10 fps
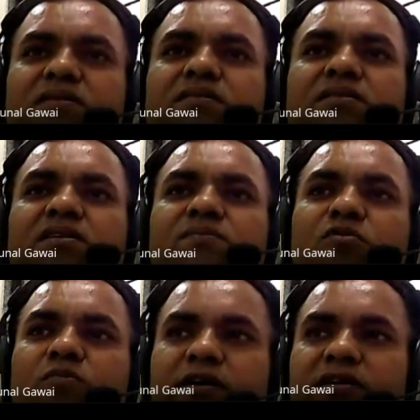This is
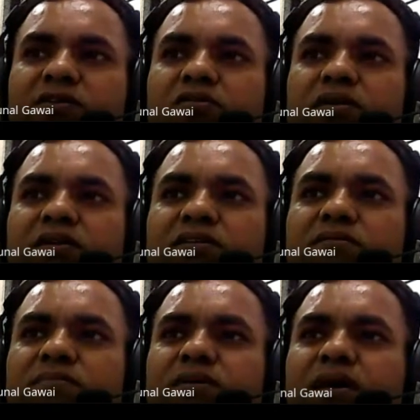probiotic
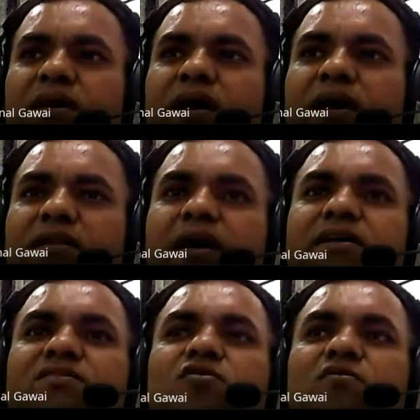organism, and
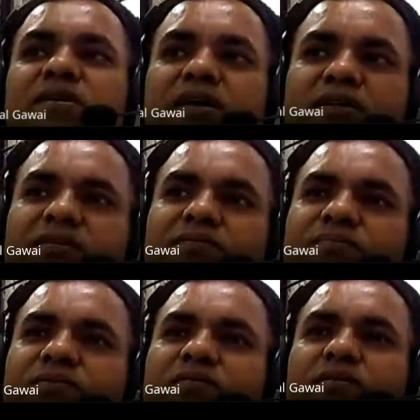ascorbic acid.
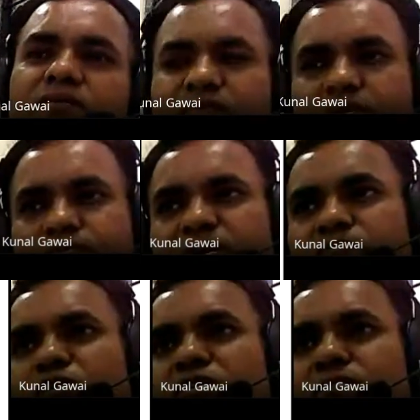We
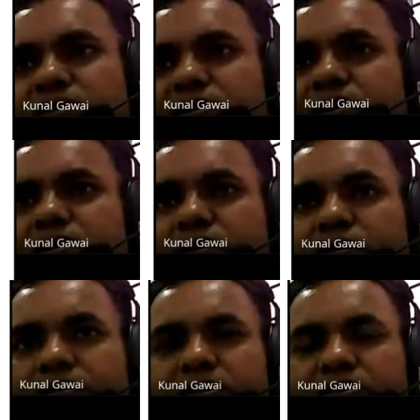perform
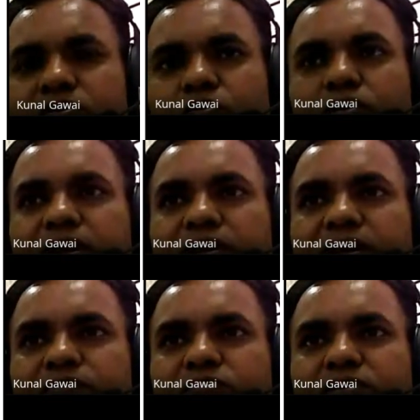this
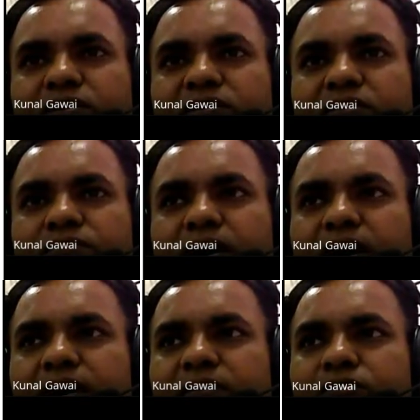co-encapsulation
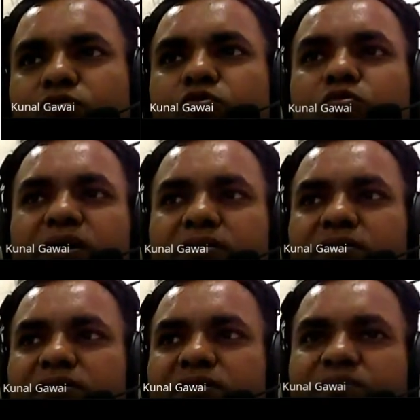by 2
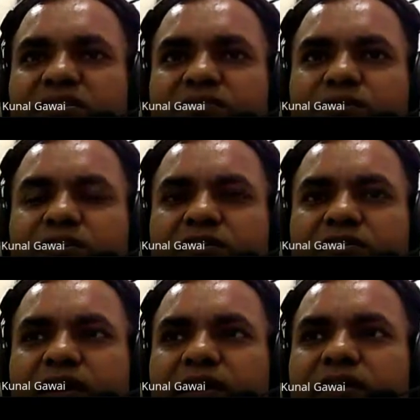methods,
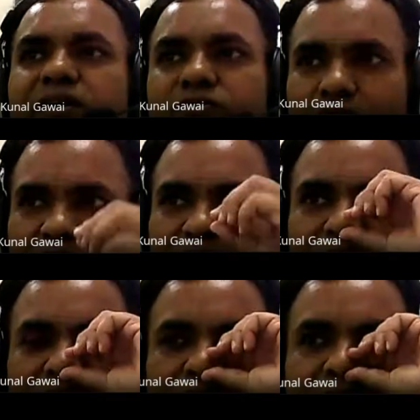emulsification and extrusion
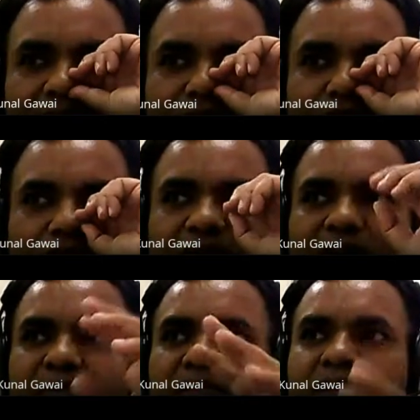method, and from that
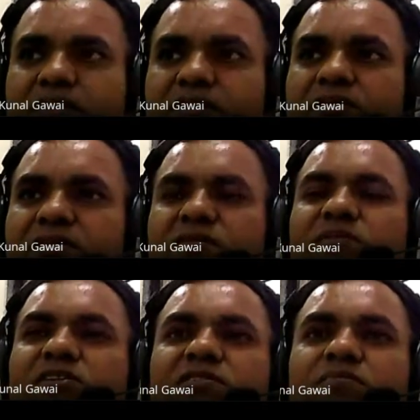method this
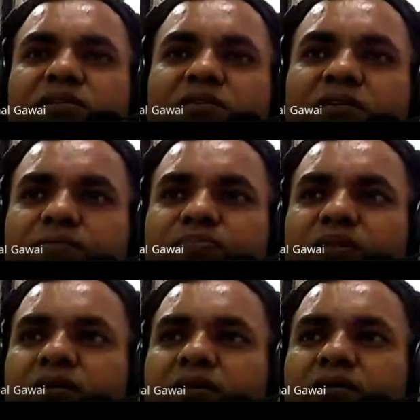emulsion method
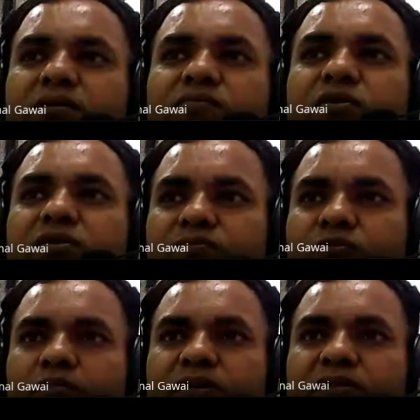was
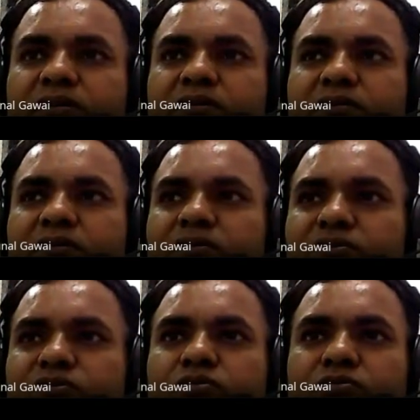promising,
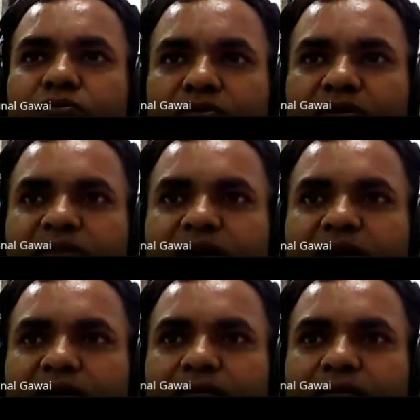showed good result.